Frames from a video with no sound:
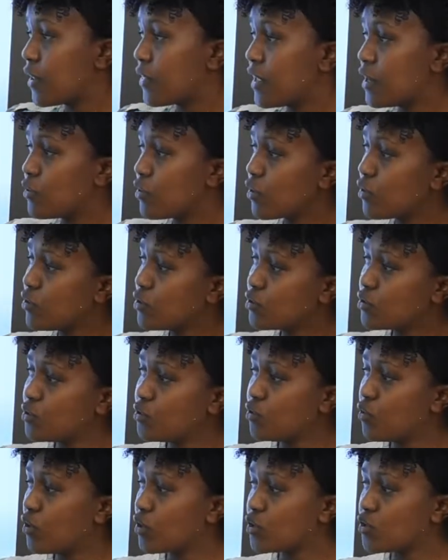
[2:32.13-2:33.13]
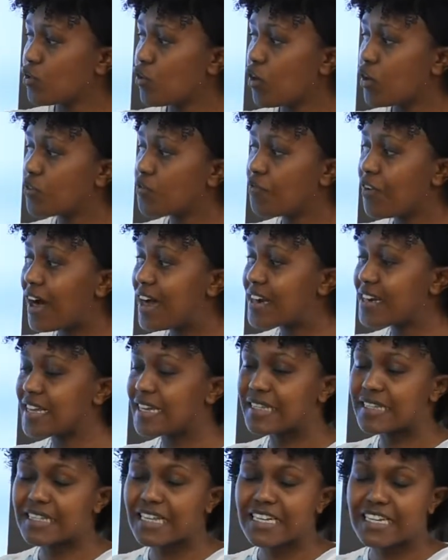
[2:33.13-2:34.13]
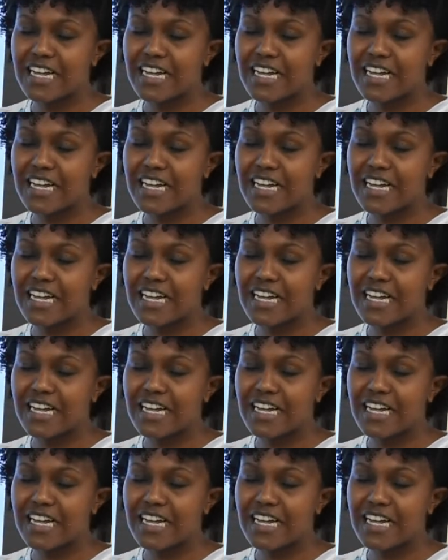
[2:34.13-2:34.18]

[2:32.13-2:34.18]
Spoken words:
Then you're going to do what you call variance